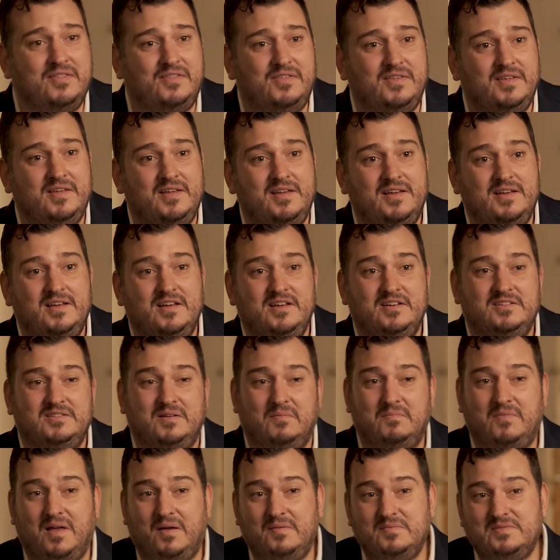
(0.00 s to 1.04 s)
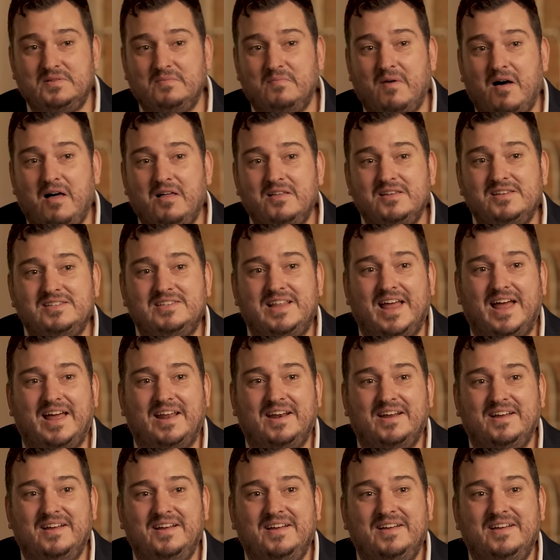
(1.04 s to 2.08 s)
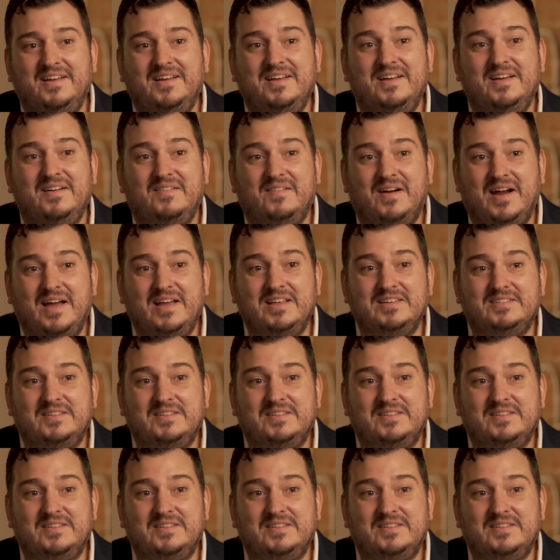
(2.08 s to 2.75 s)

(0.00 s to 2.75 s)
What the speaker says: Mm-hmm. Sometimes the mall's dead, right?